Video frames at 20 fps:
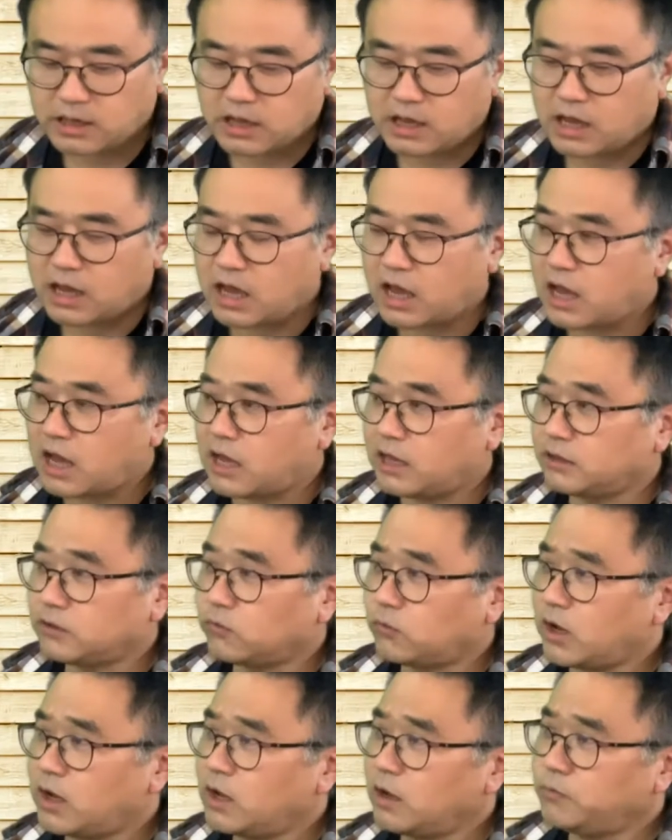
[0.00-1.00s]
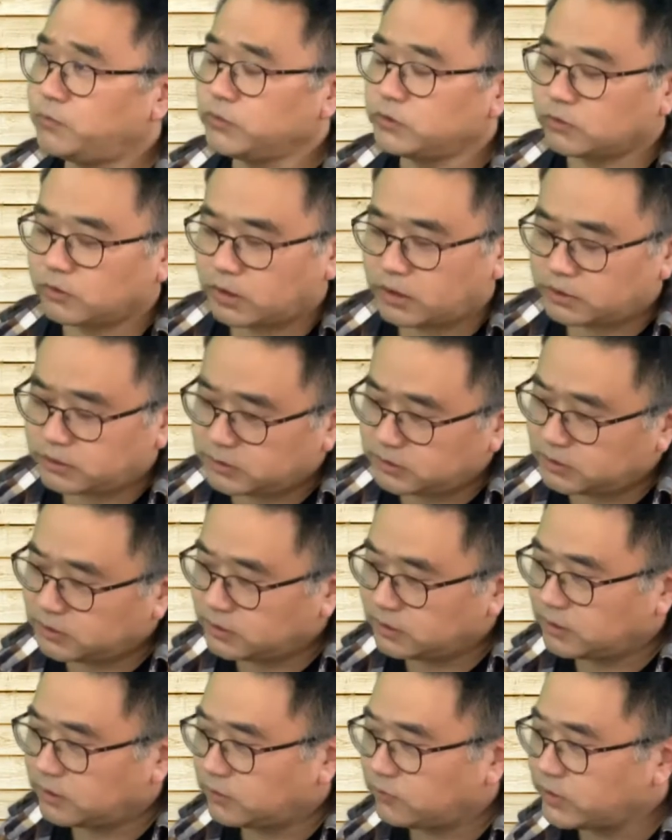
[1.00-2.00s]
And what happened was,
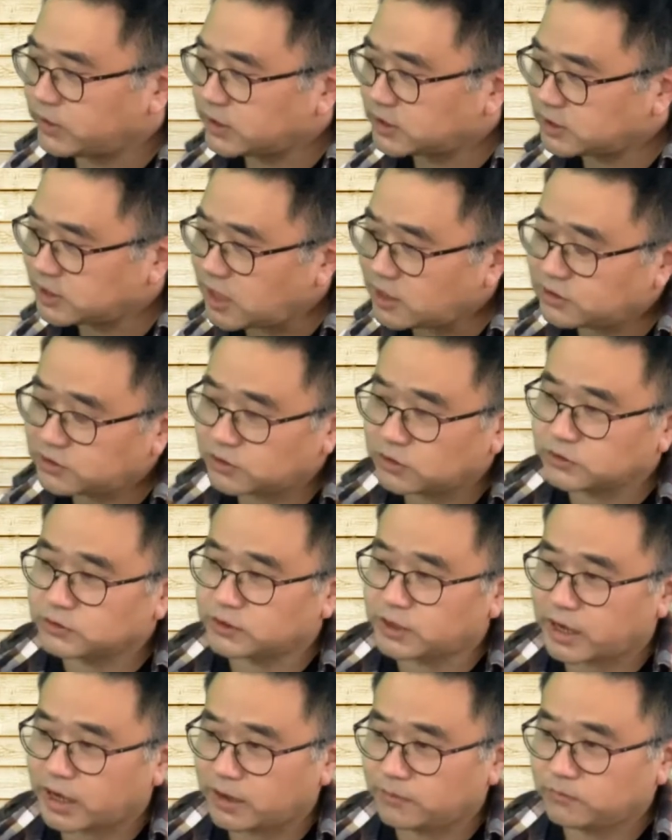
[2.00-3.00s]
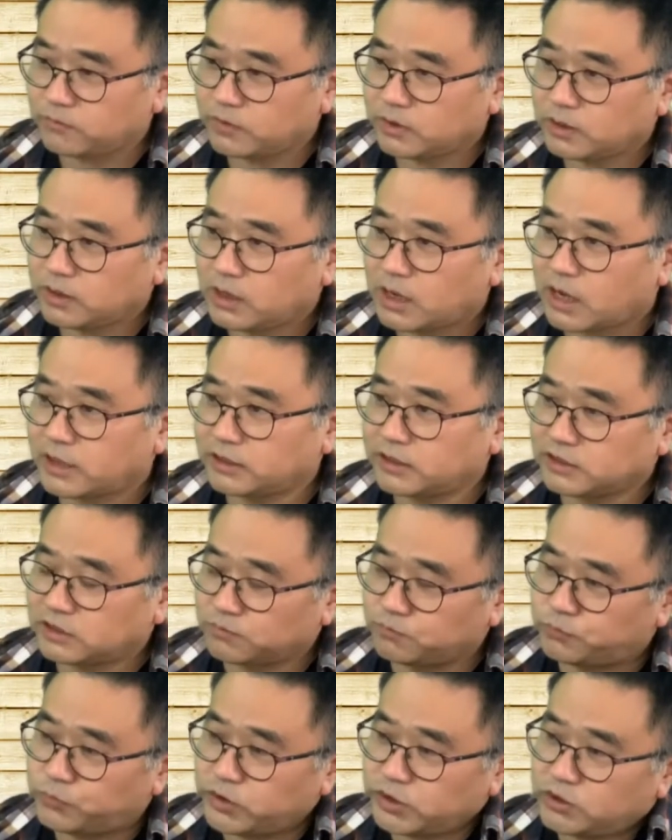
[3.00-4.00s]
when the Saxons came, and these
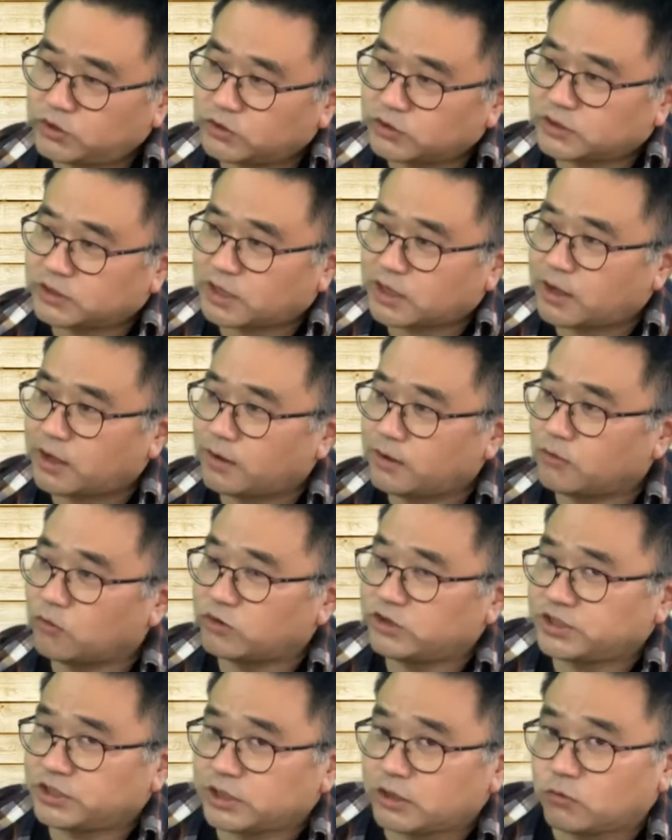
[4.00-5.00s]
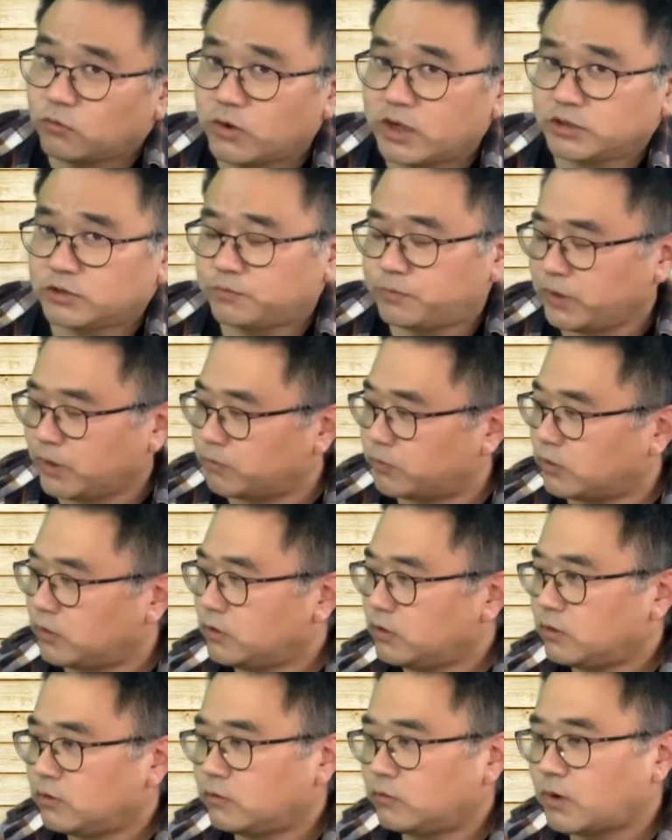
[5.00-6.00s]
Britons, the original Welsh people,
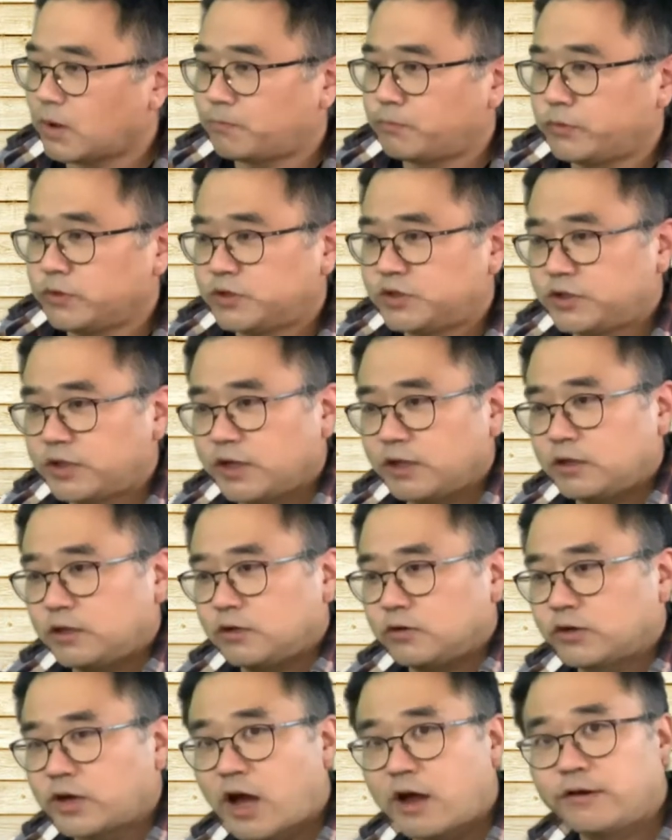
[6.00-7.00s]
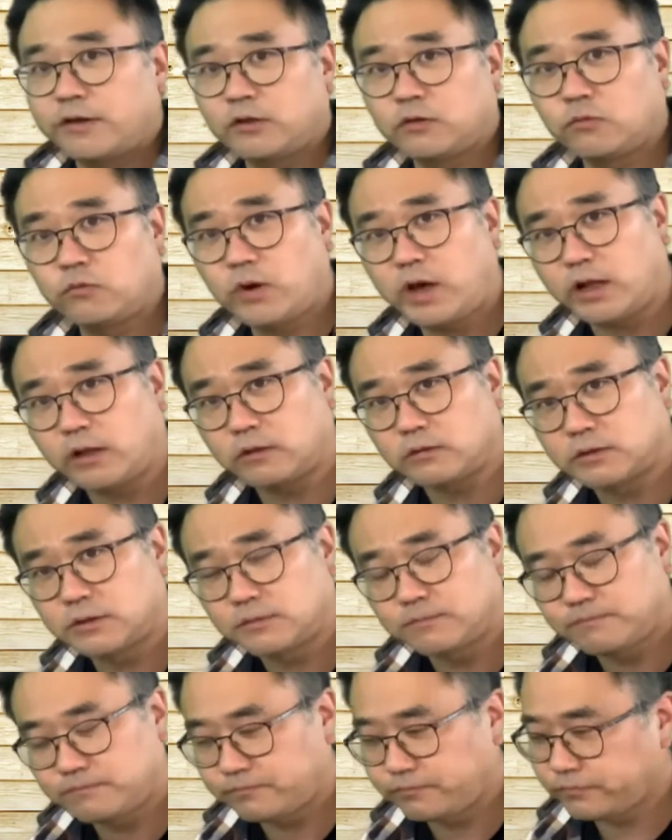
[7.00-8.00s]
were pushed into current Wales.
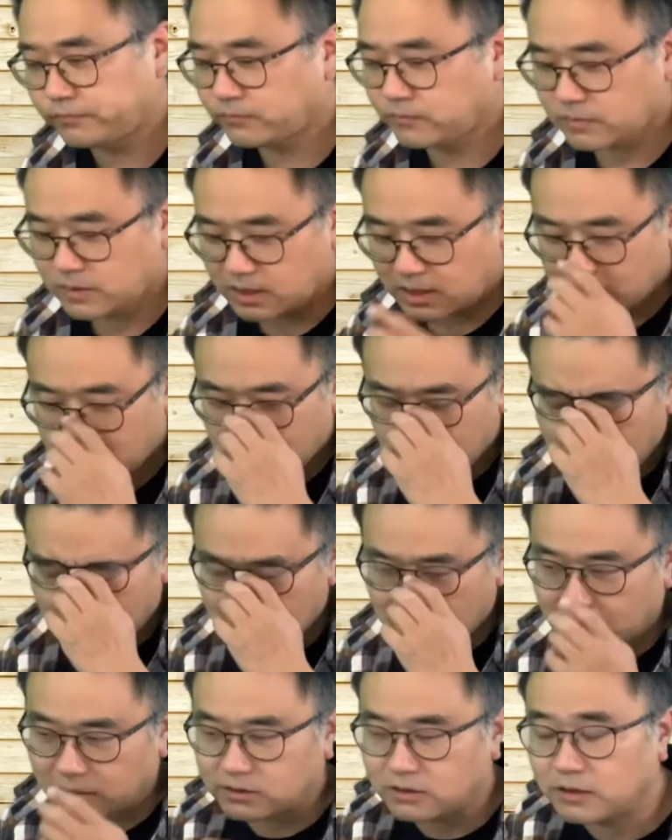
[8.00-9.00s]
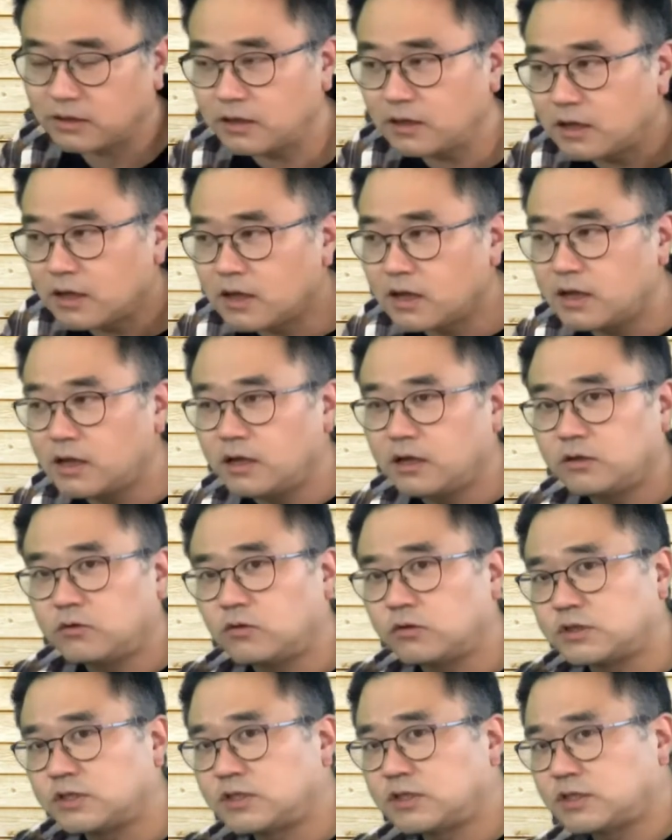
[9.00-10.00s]
And
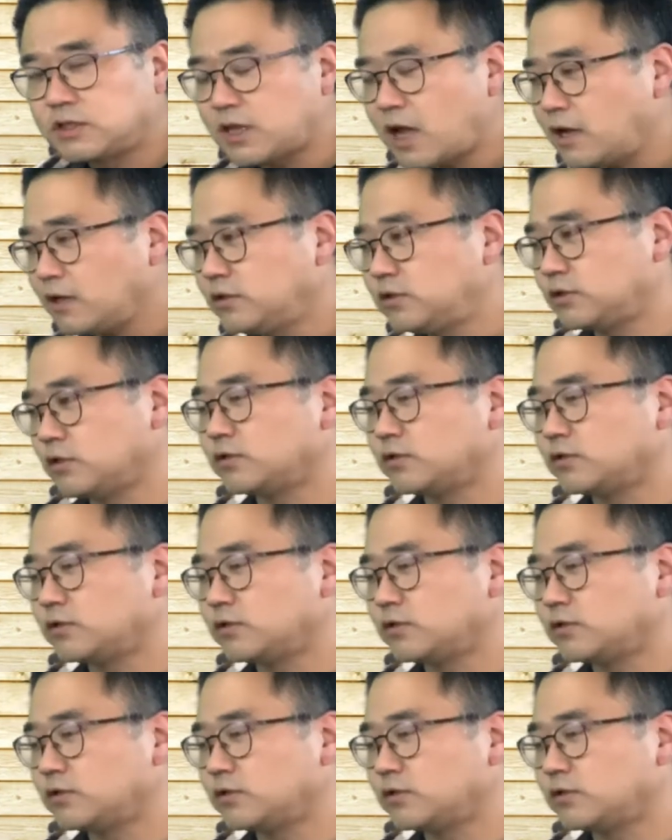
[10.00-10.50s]
those Saxons,